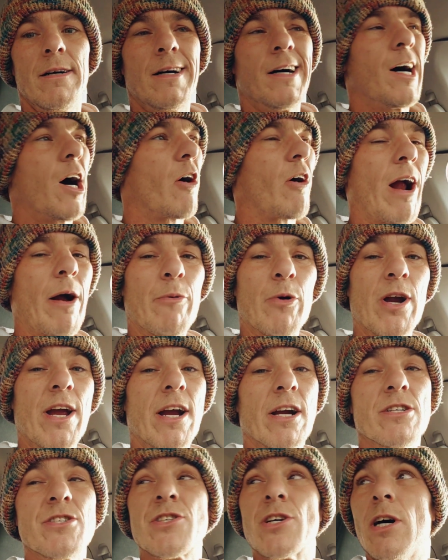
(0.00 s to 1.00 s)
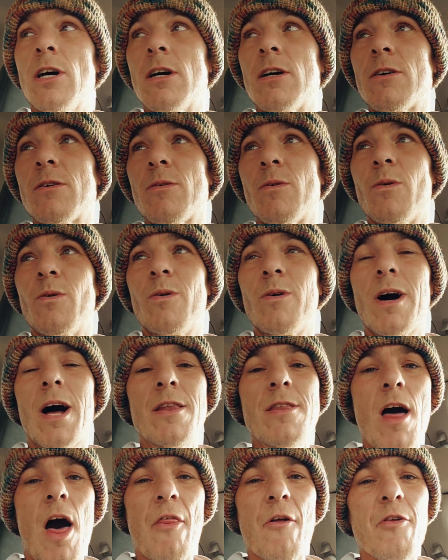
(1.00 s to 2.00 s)
All right, we're here. So
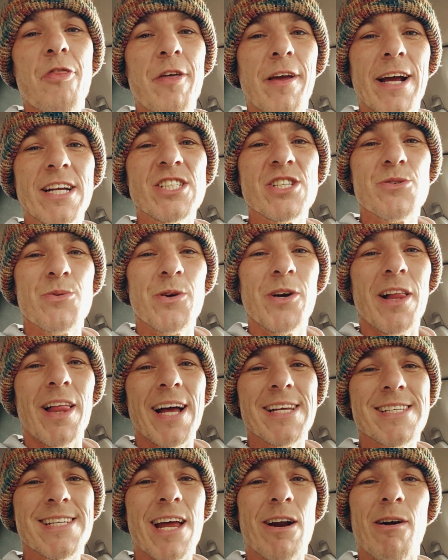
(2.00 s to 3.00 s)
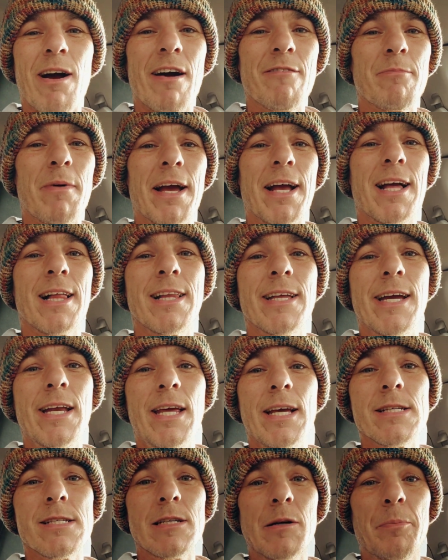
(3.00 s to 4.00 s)
another thing I just realized, I don't have my
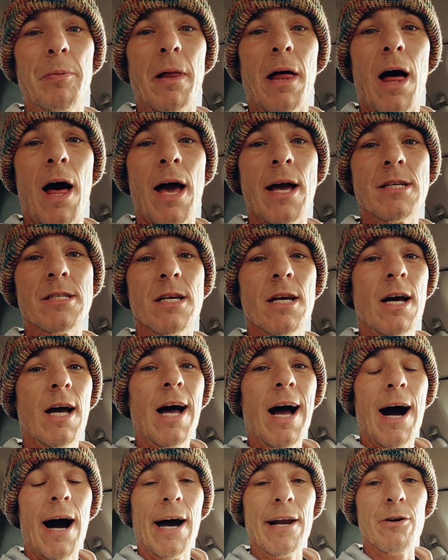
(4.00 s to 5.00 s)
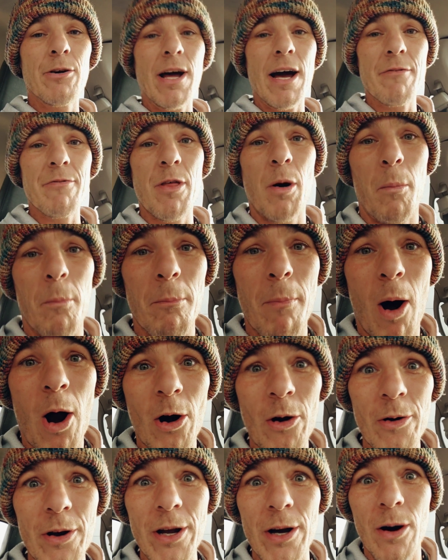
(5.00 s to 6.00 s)
cleaning supplies. I don't have the
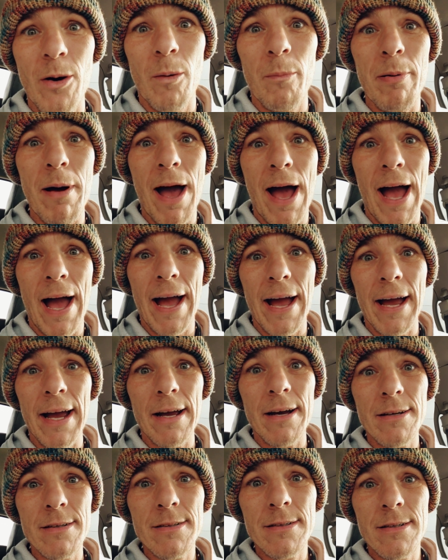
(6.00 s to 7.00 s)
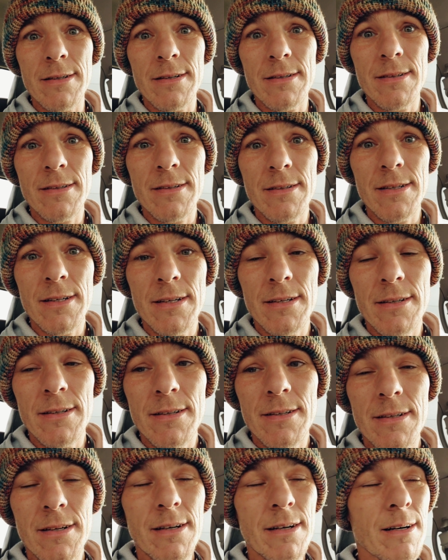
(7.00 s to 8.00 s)
Mario bag.
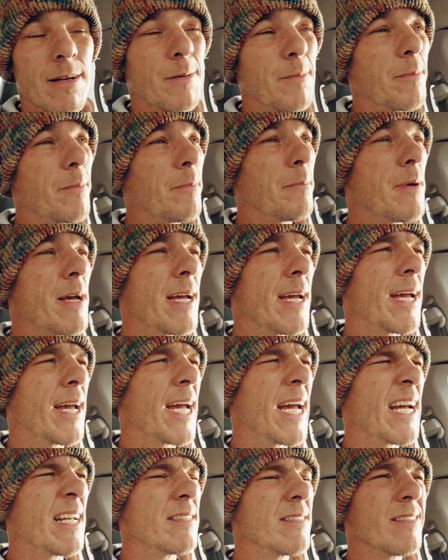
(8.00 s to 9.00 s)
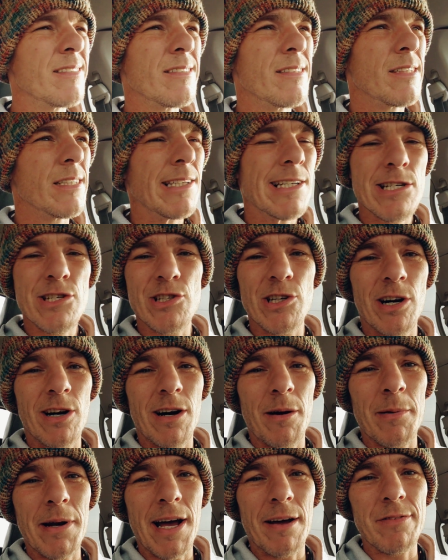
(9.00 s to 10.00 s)
Oh man. So
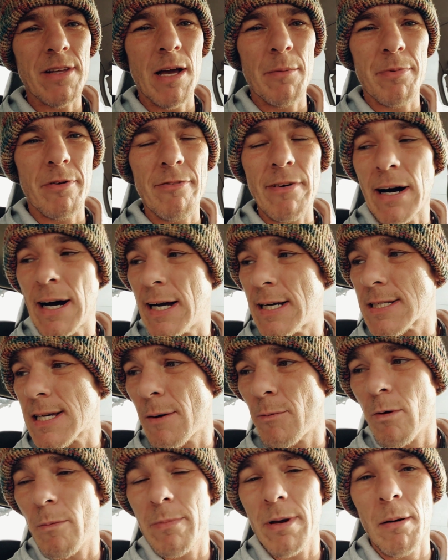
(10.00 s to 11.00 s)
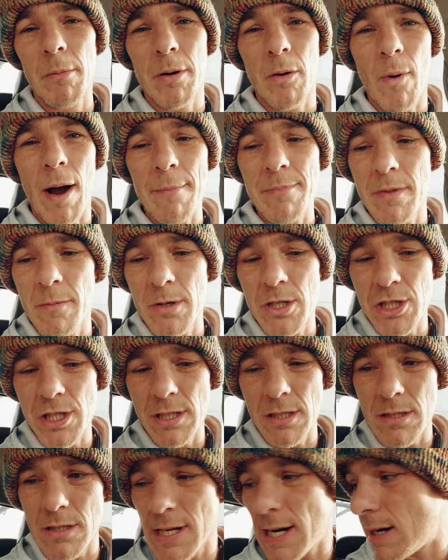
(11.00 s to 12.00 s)
I'm gonna have to improvise. I won't be able to wipe the
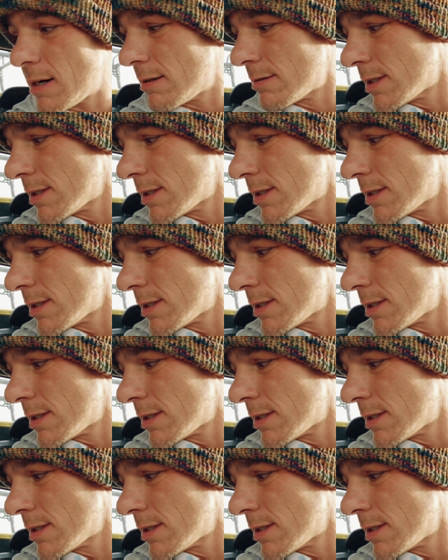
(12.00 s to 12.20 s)
machines down